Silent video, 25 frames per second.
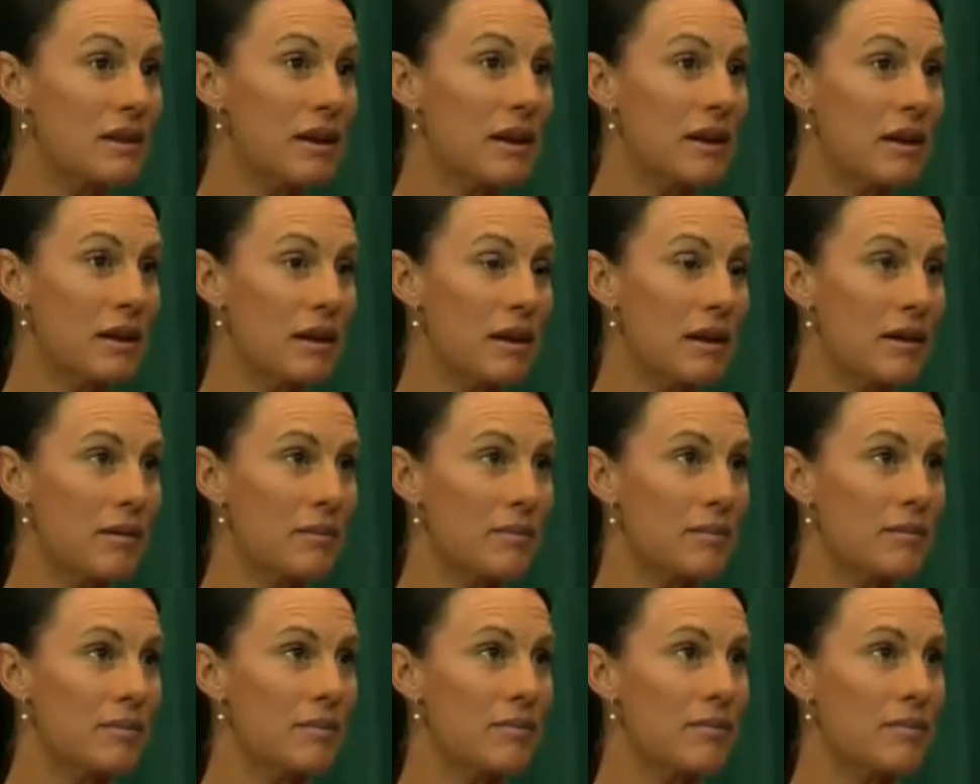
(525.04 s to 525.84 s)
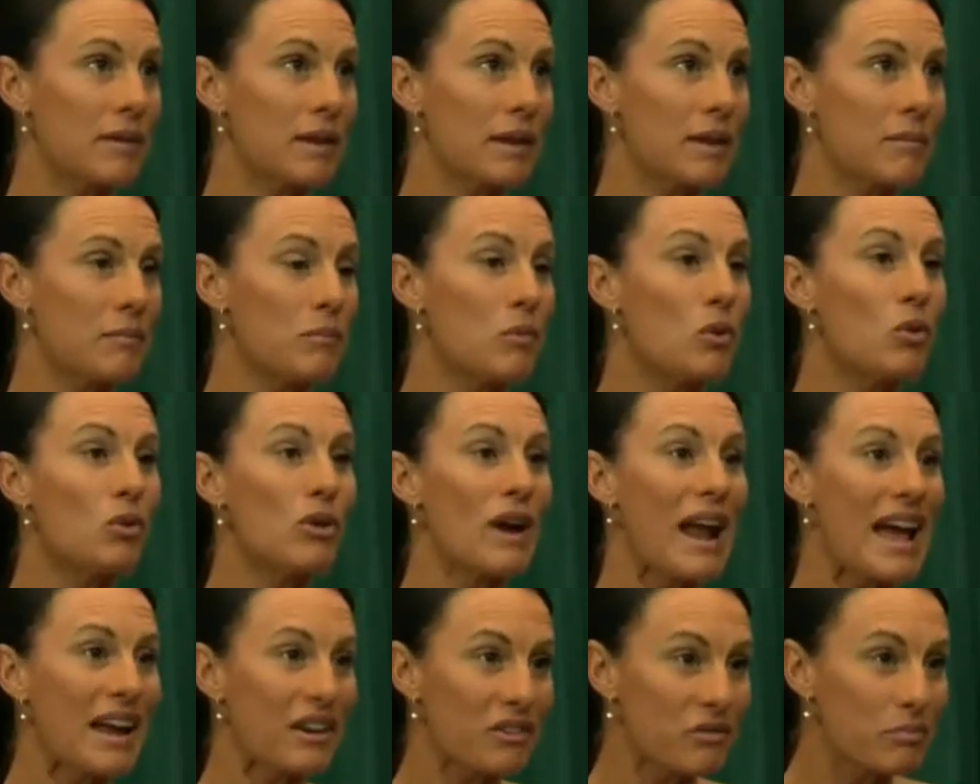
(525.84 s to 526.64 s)

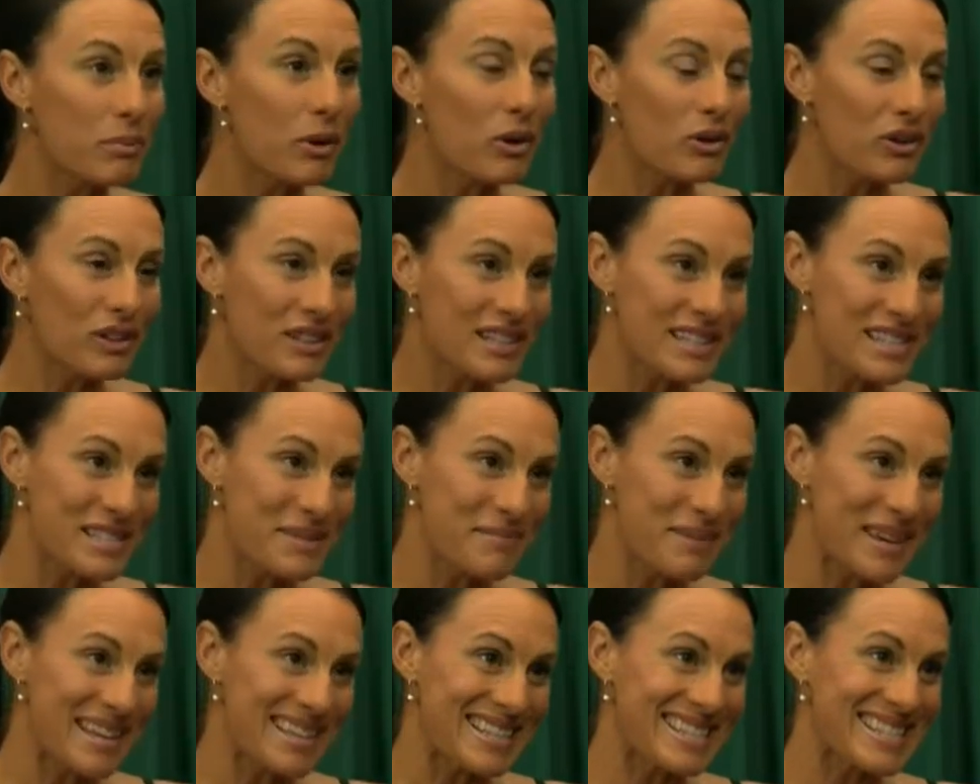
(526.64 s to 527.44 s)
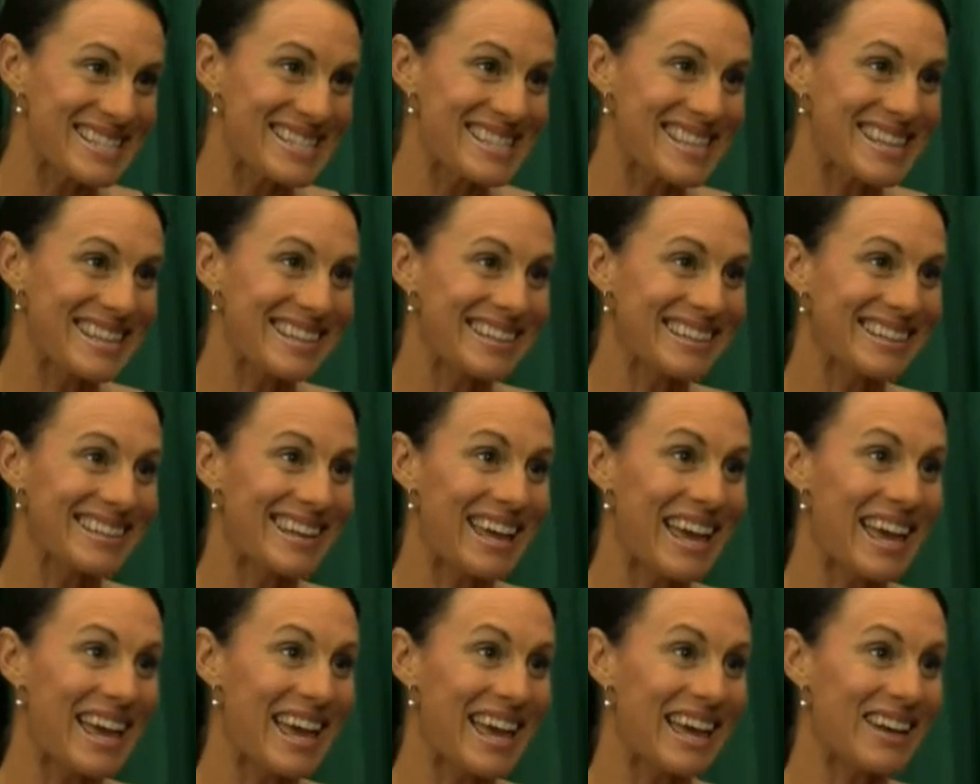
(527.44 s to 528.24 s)
more out-of-pocket expense
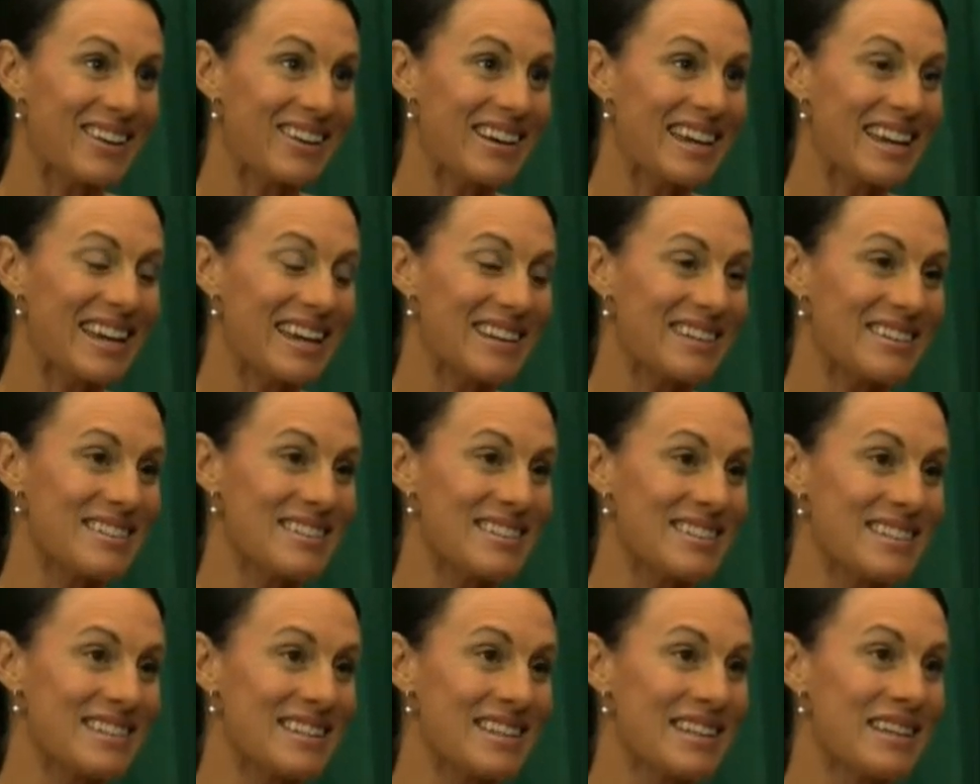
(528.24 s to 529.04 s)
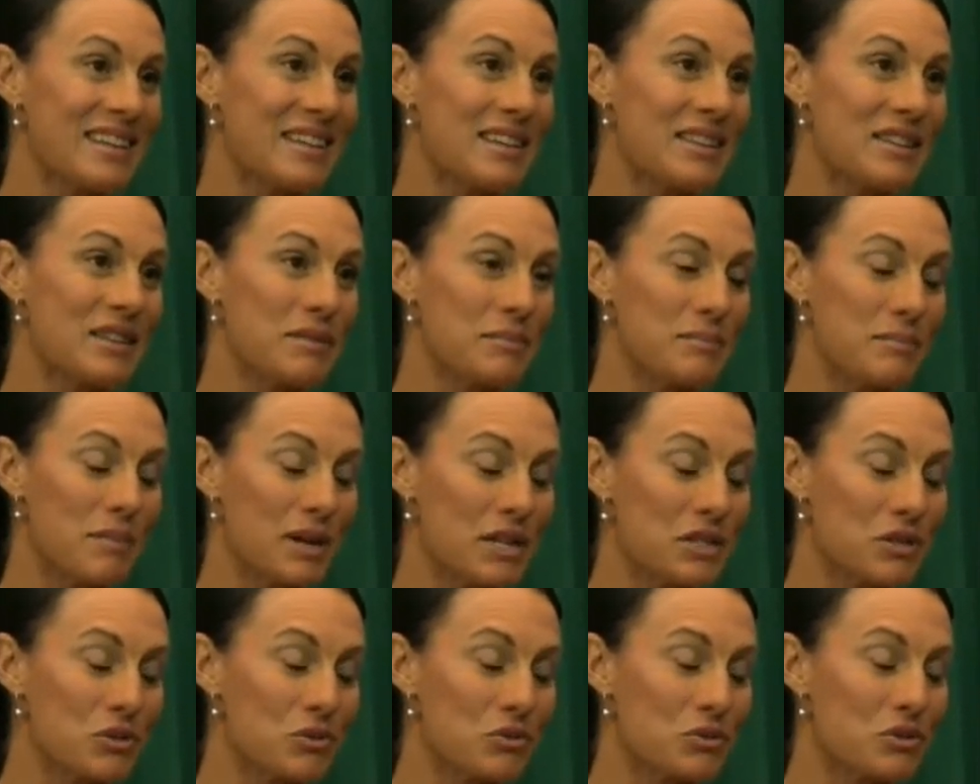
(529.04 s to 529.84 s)
than had I had
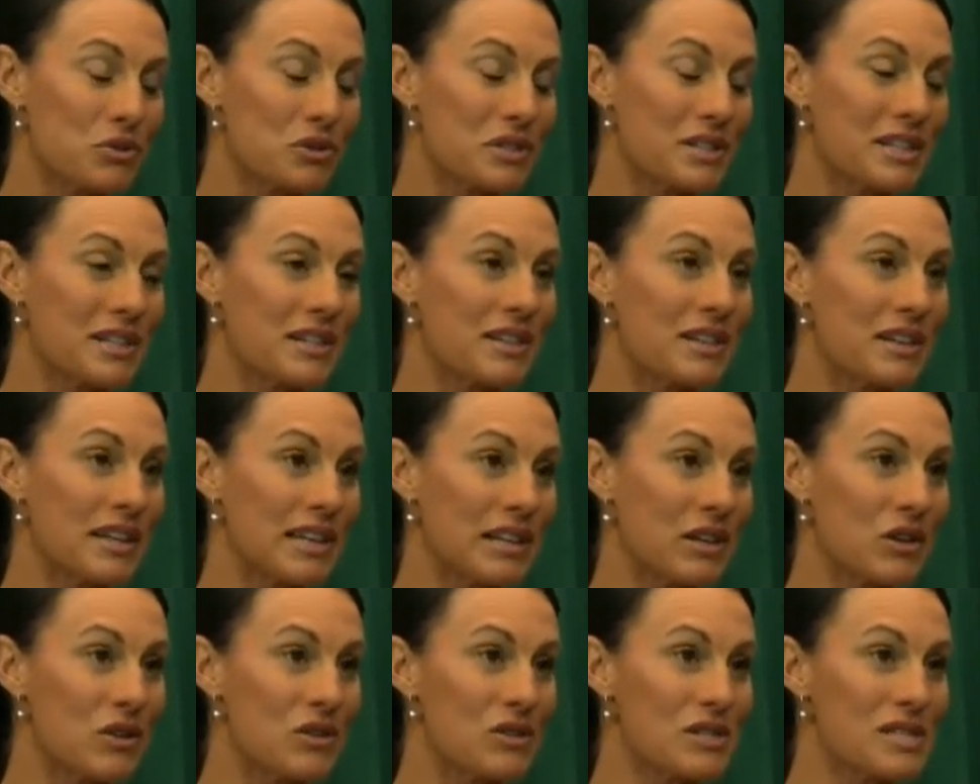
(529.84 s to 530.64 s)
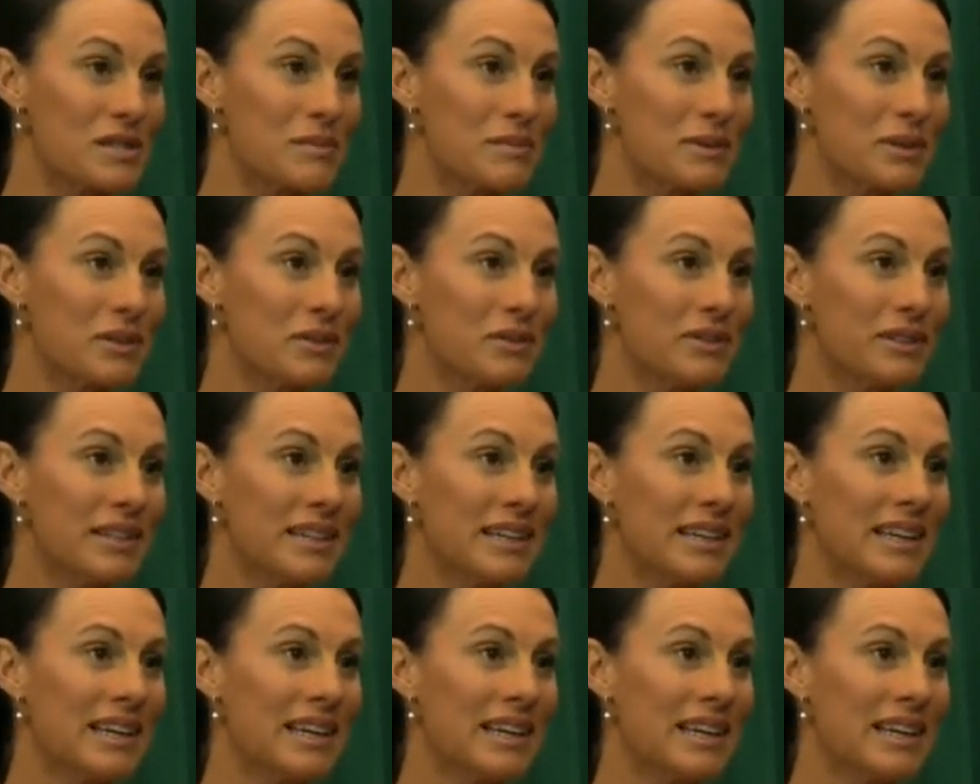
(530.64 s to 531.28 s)
my children in a hospital.